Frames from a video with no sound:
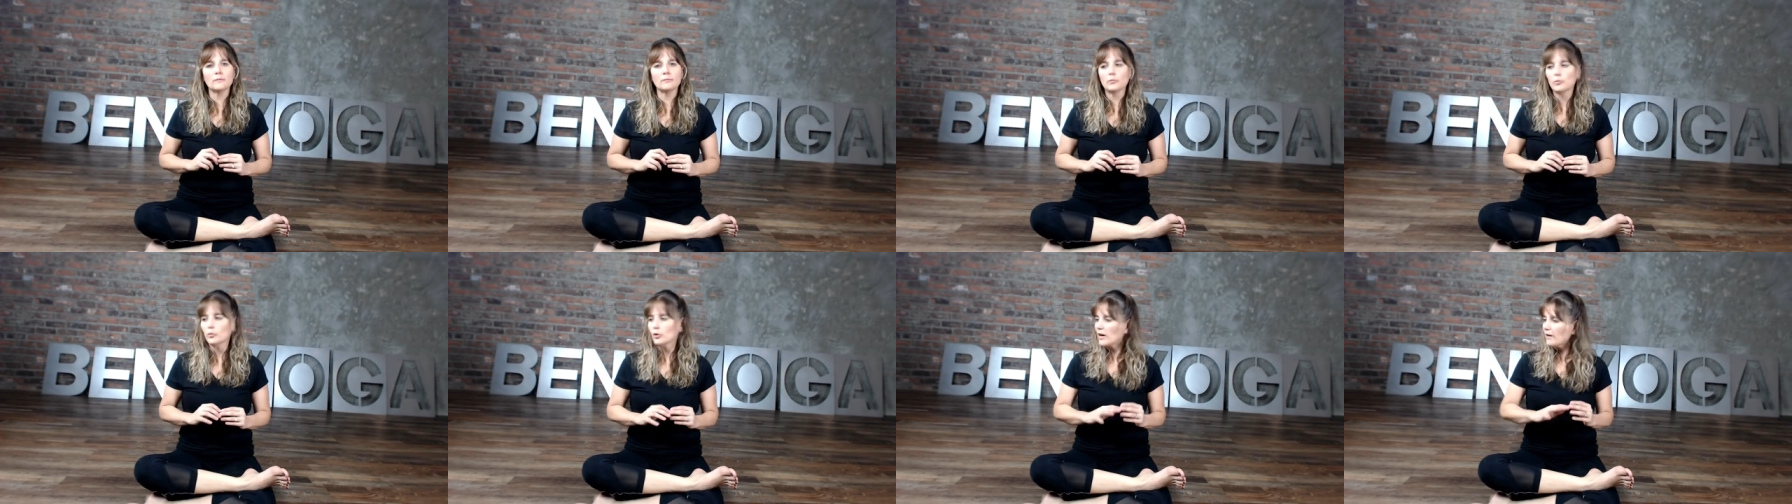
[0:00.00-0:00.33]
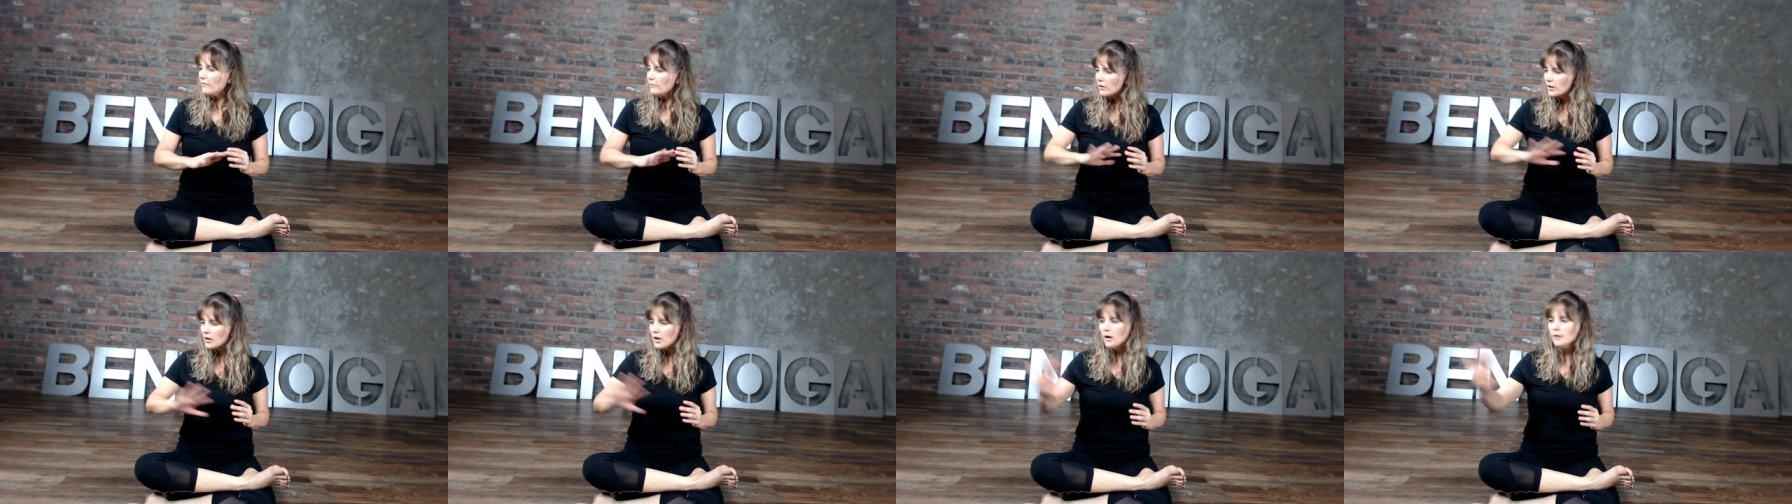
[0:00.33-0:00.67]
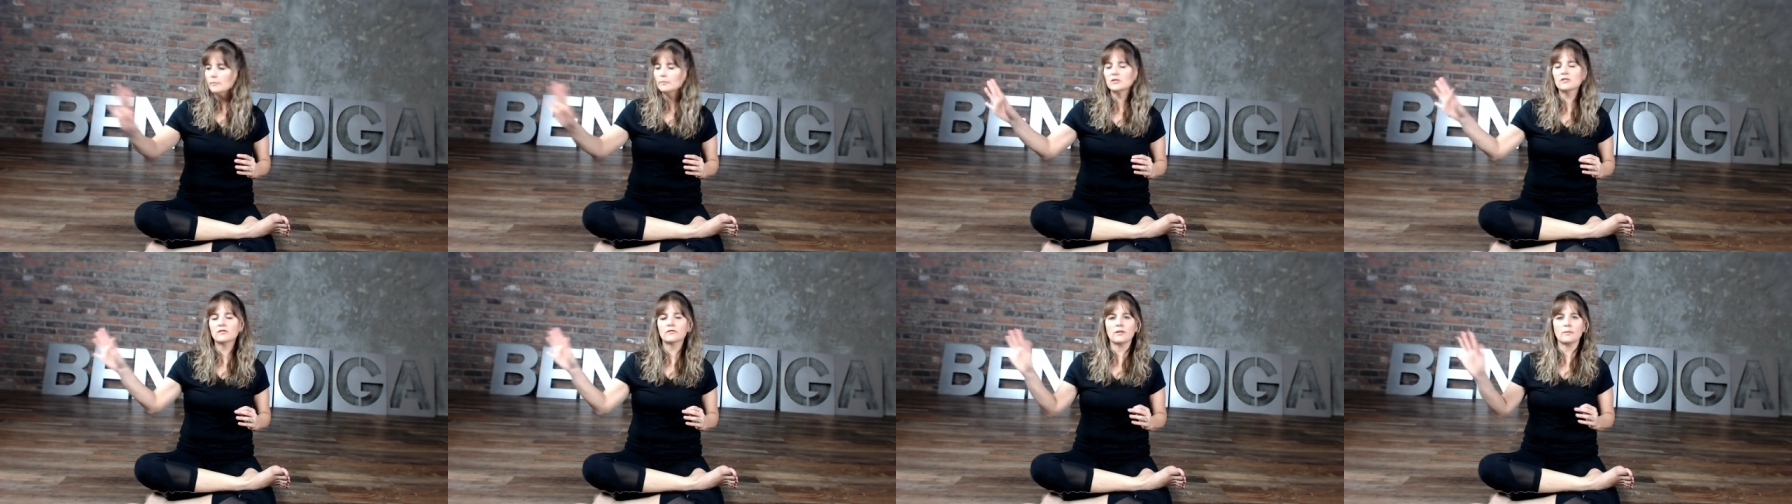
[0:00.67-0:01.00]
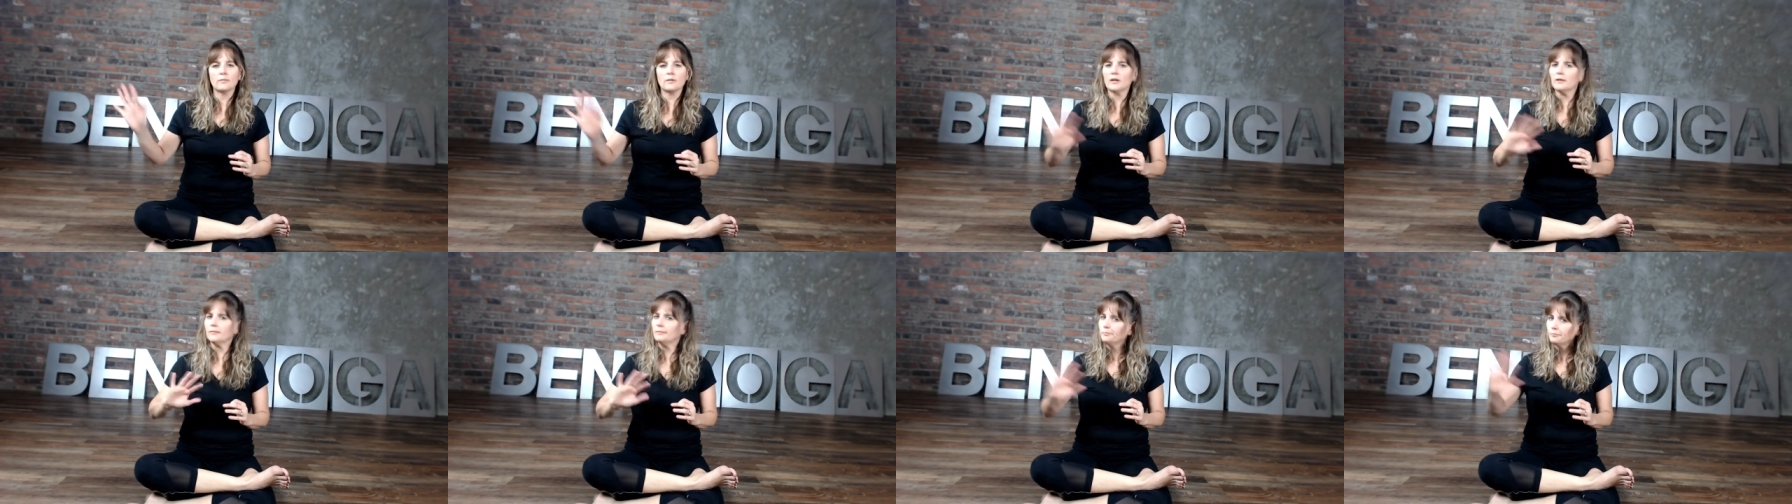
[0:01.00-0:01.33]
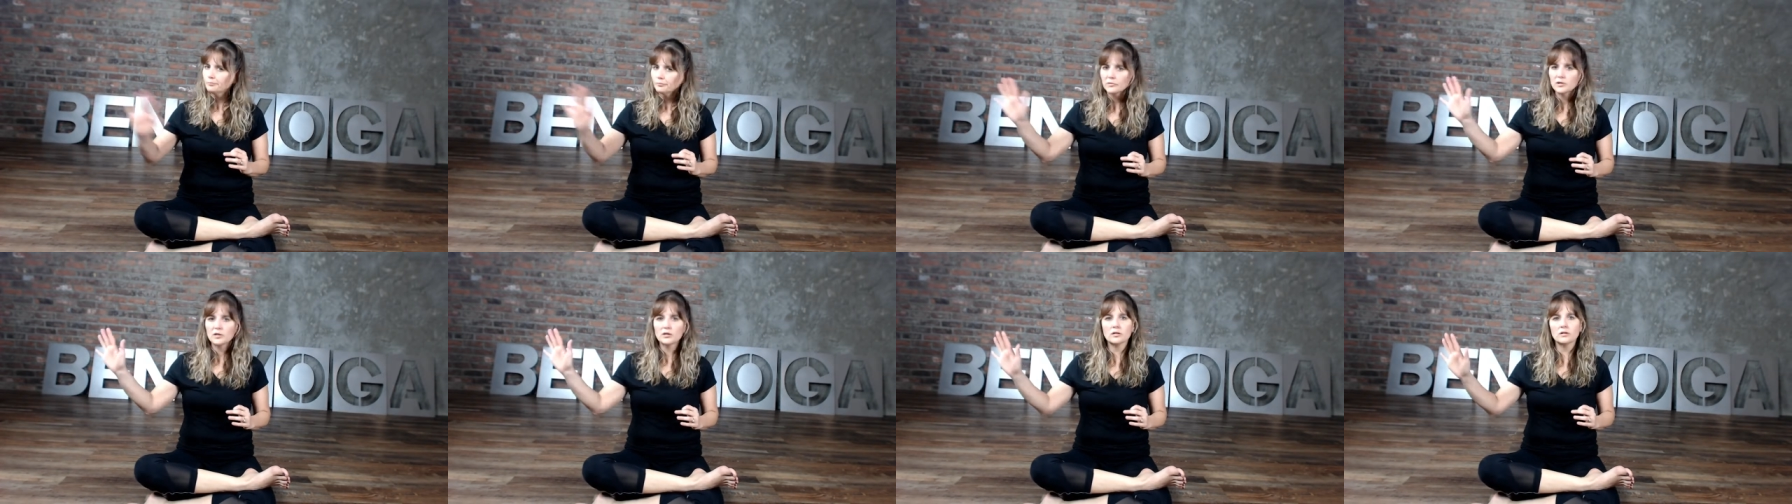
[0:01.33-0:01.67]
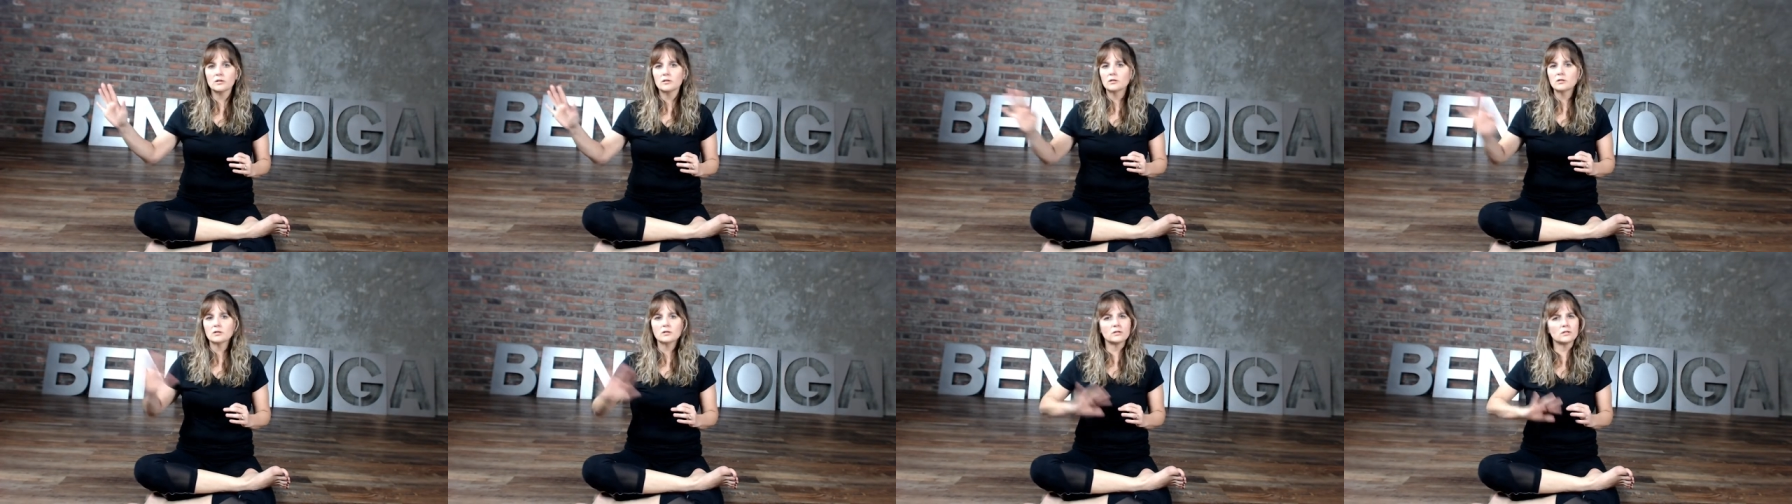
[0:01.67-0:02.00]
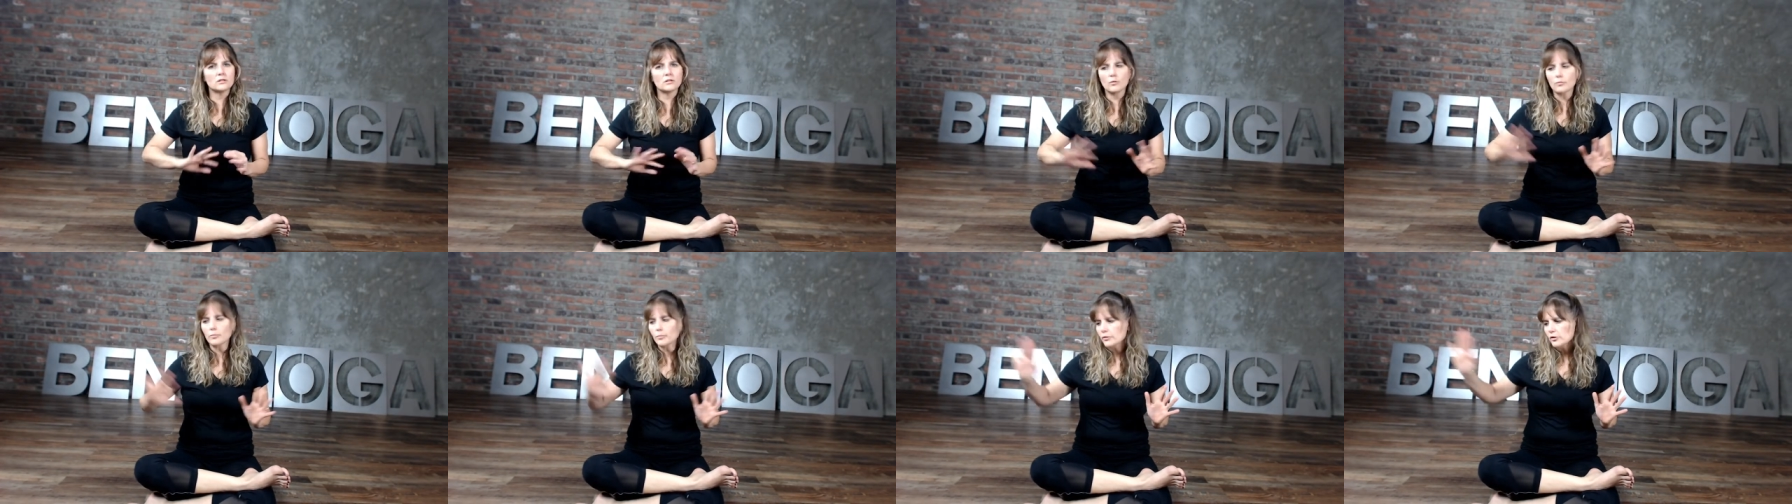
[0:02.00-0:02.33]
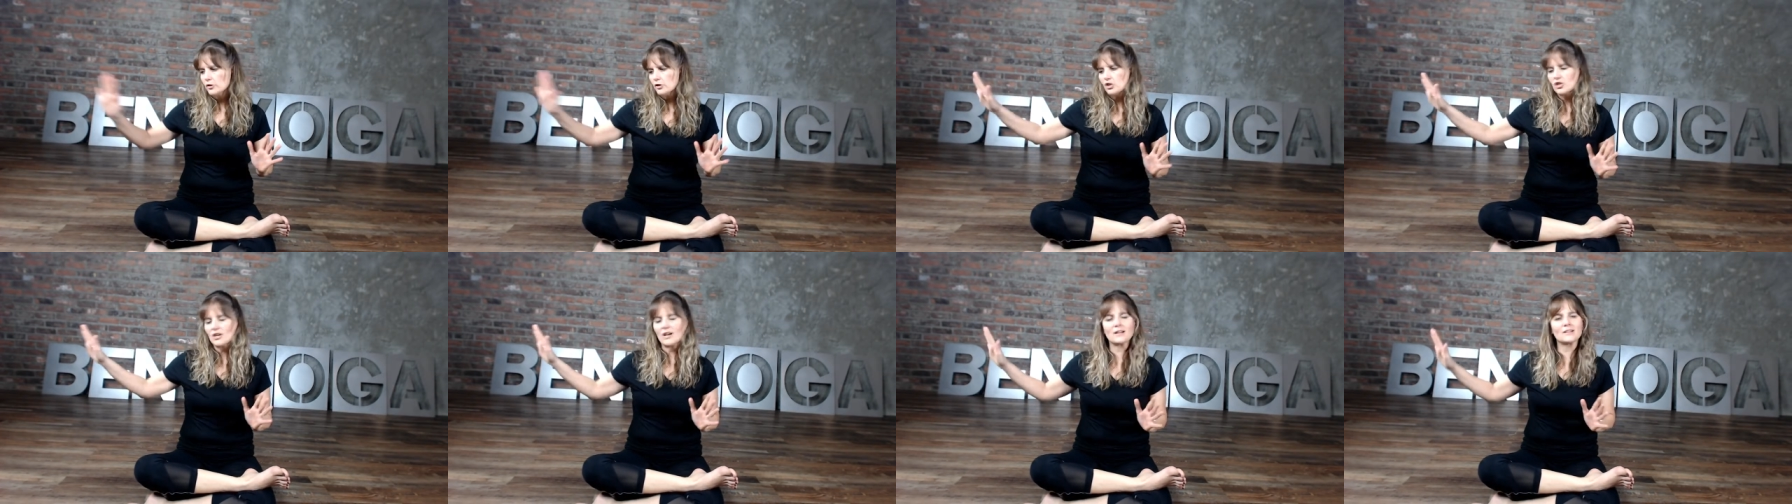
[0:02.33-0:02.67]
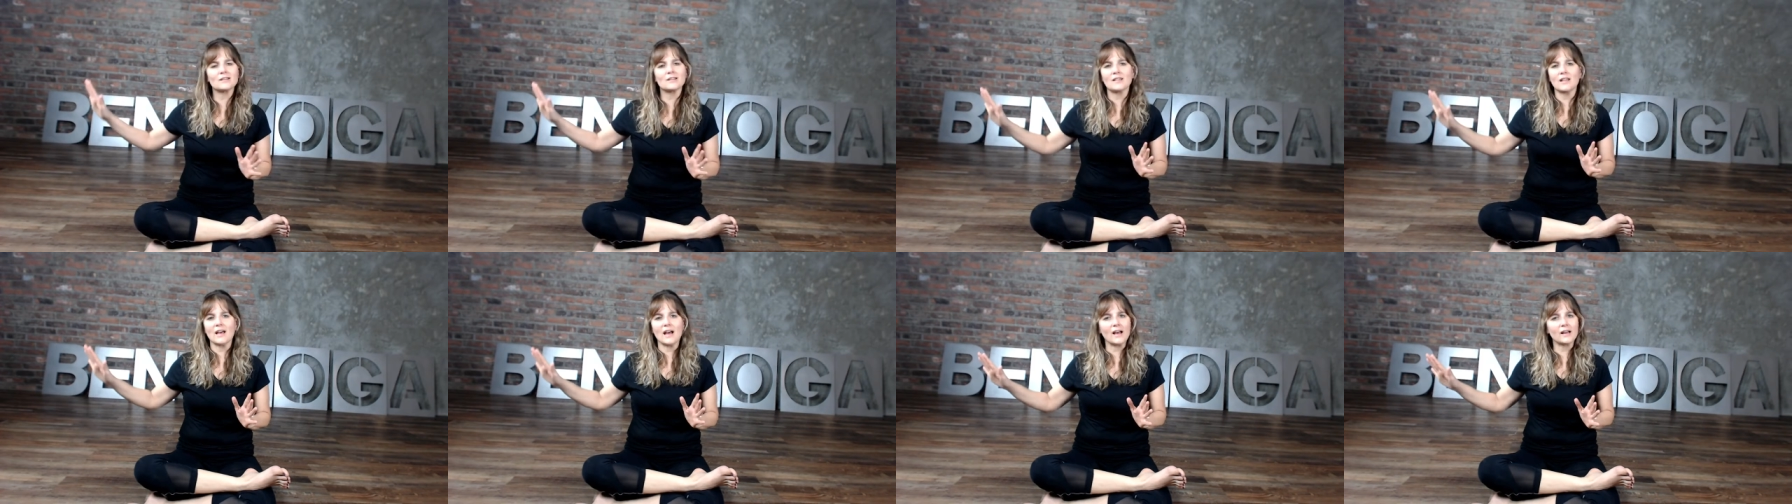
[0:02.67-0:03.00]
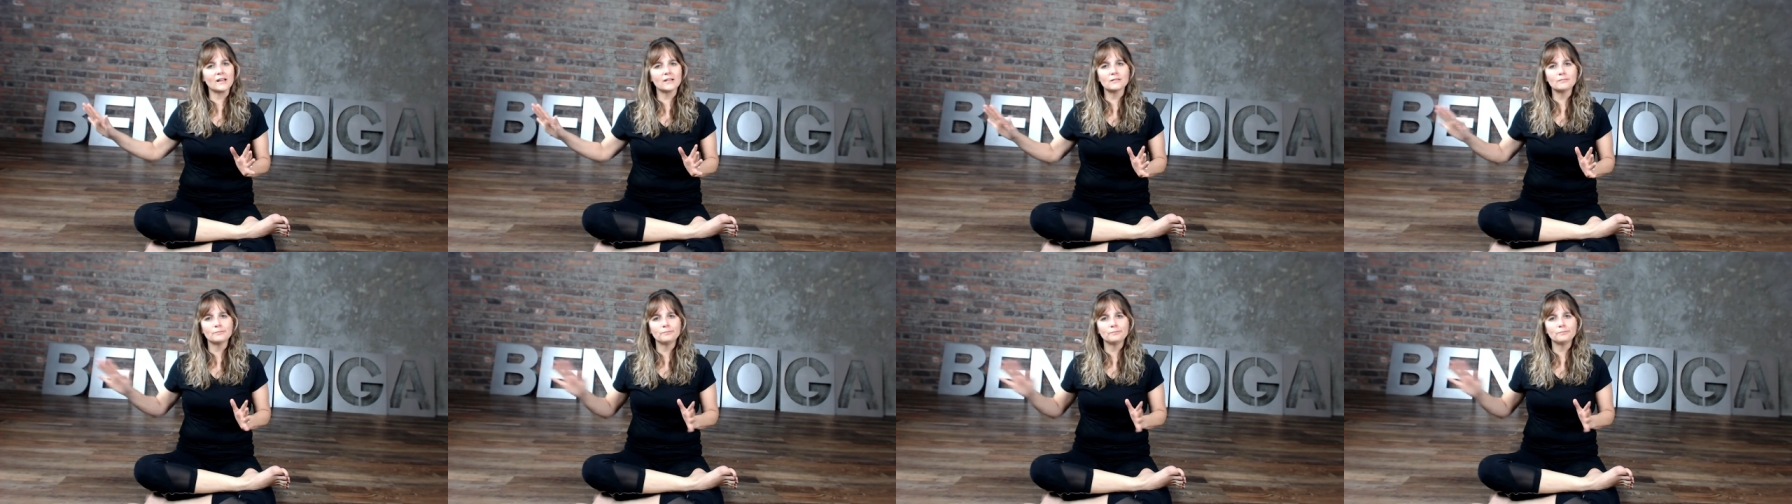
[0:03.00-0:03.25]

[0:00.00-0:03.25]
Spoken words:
Whatever comes from it, don't project that.